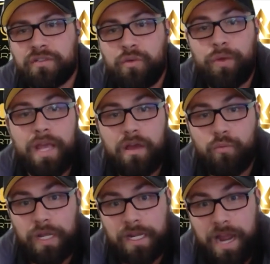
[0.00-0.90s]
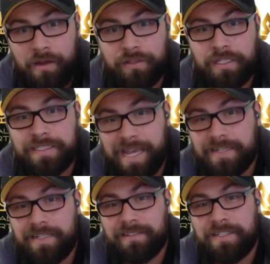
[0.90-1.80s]
So we are currently
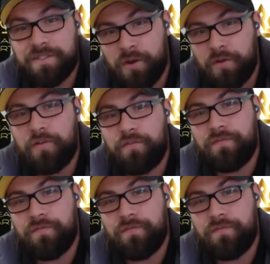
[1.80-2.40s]
technically not